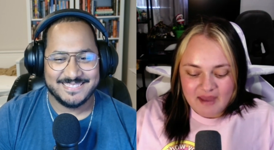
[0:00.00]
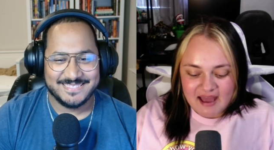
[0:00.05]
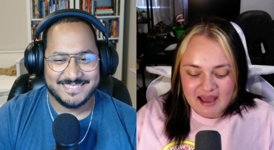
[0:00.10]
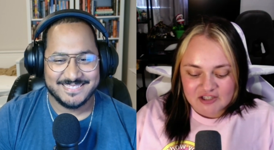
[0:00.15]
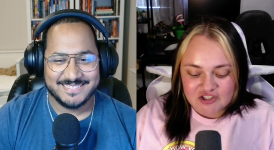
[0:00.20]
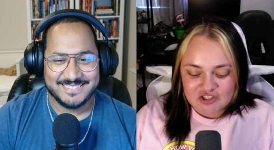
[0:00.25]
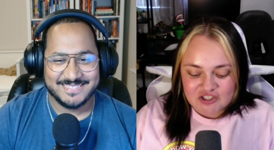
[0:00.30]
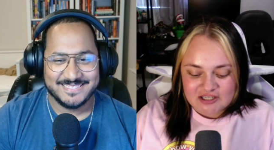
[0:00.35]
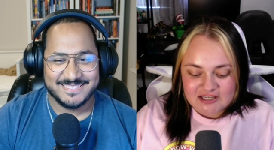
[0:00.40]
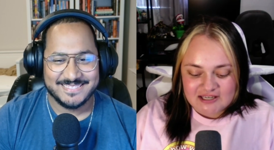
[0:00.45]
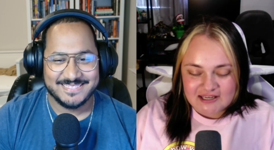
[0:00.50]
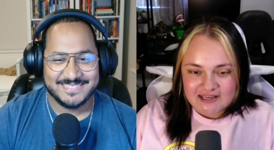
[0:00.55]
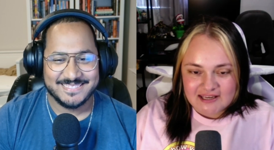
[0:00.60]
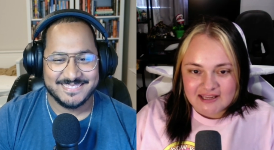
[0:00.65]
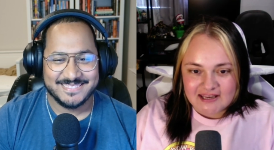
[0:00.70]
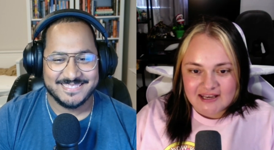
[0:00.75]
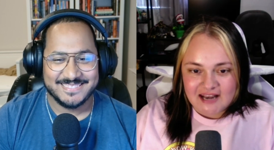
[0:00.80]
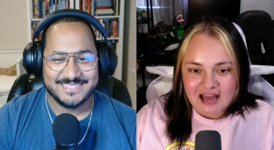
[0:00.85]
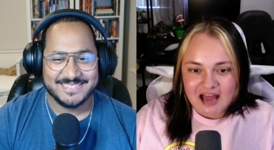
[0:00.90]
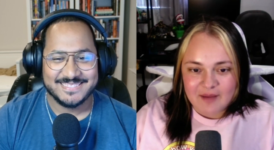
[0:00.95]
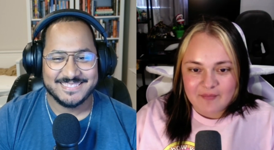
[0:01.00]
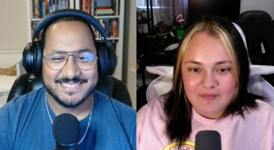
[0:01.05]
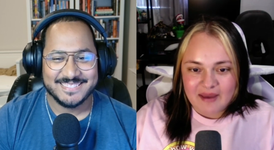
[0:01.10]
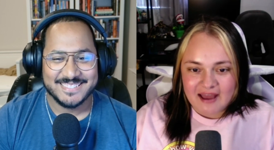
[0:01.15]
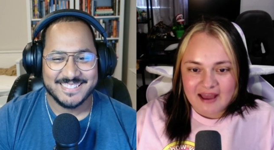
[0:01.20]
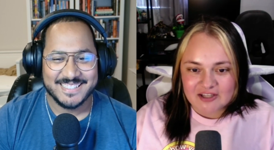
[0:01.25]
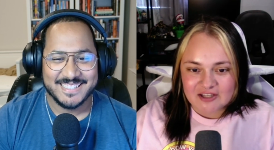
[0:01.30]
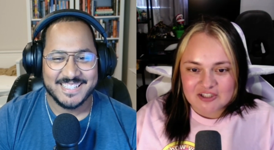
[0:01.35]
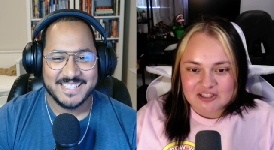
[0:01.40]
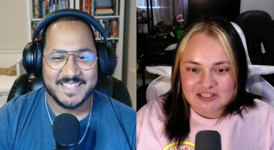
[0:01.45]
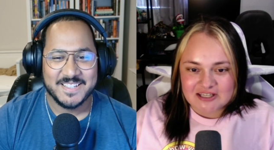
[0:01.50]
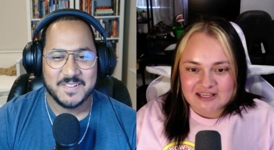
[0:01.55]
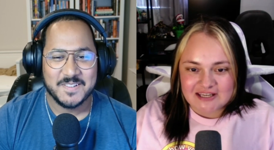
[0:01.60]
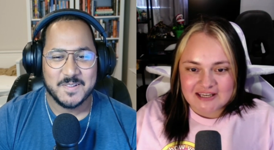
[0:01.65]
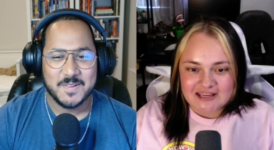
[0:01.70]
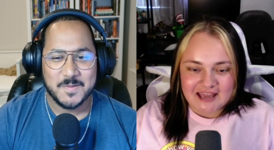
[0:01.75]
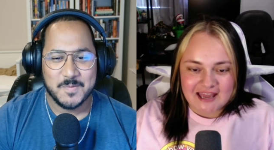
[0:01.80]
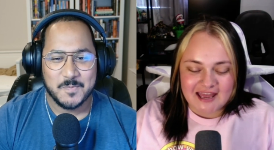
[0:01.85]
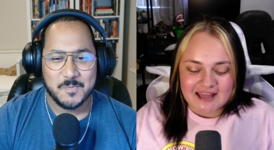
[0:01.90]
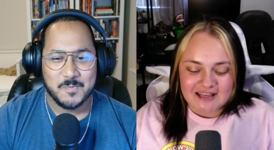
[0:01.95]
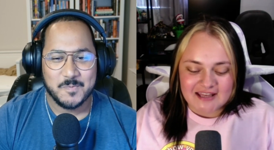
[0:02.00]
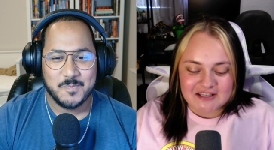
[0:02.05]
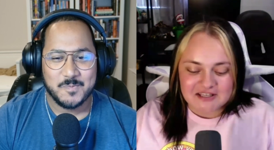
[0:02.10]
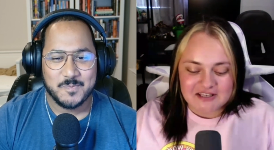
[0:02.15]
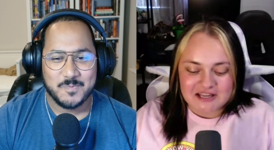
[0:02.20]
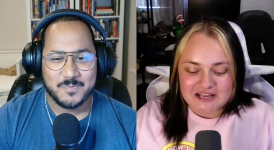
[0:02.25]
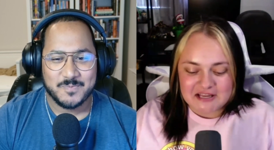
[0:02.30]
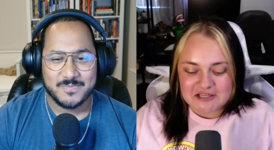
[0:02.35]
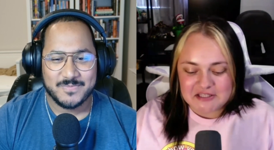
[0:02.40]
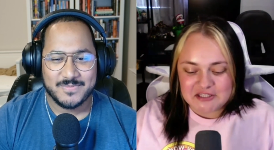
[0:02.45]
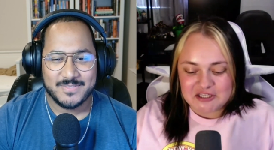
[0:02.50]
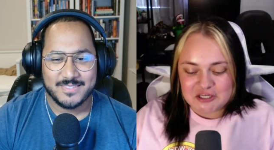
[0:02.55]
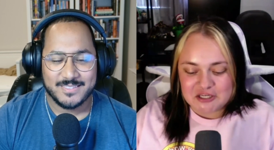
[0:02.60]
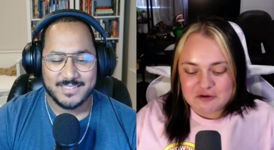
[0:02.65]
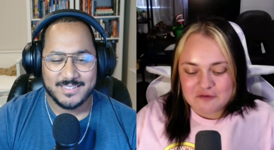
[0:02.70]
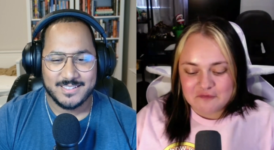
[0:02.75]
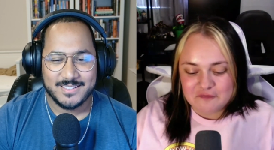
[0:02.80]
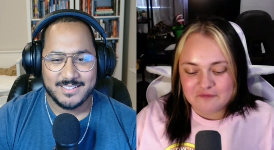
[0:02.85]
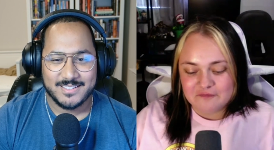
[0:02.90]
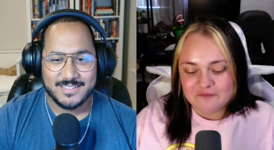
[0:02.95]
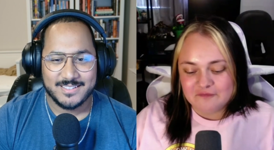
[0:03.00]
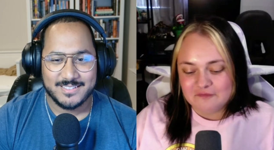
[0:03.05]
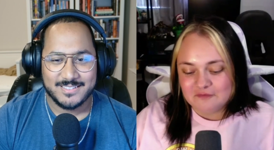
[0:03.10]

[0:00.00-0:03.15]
Speaker 1: matching and not matching and do you